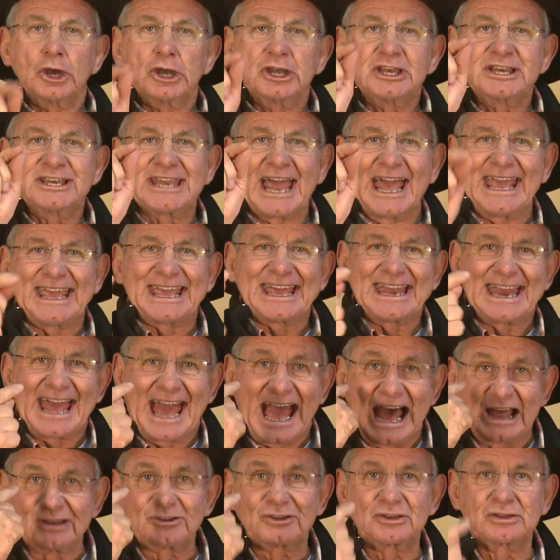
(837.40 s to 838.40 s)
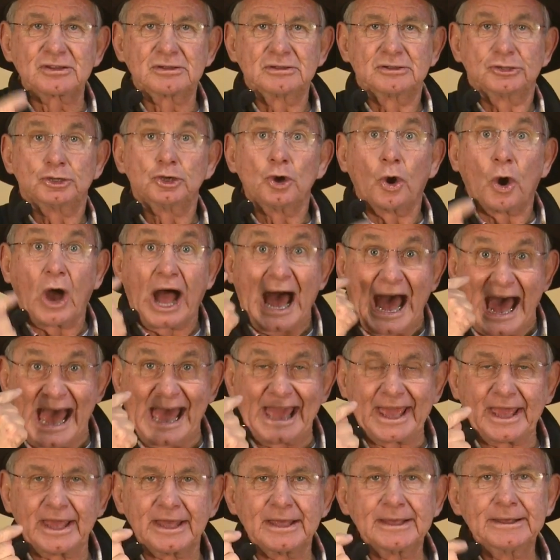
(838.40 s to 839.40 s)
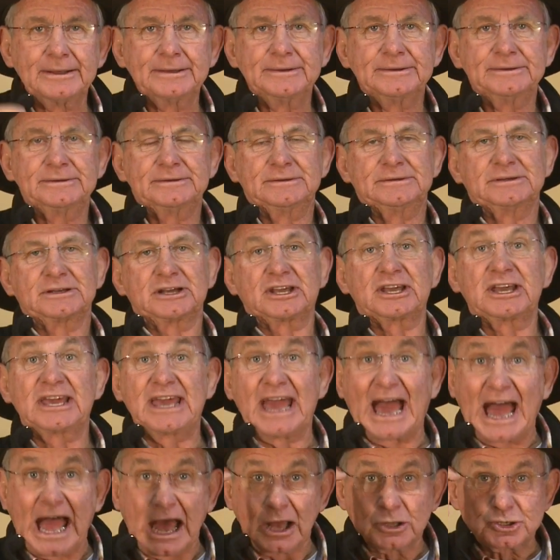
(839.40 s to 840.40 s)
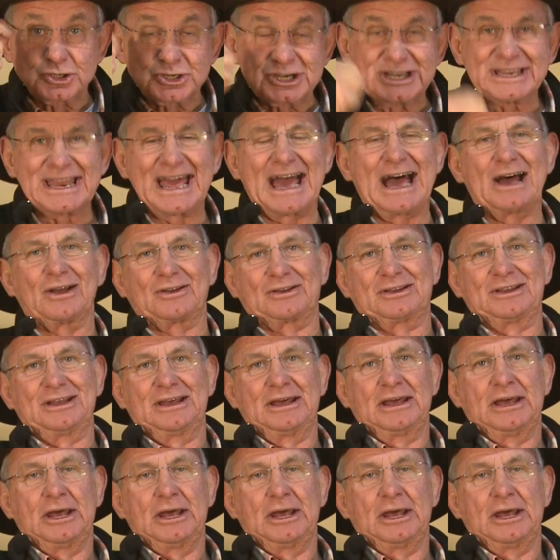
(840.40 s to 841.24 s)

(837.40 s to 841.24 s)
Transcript: take it out, your eye. Gouge it out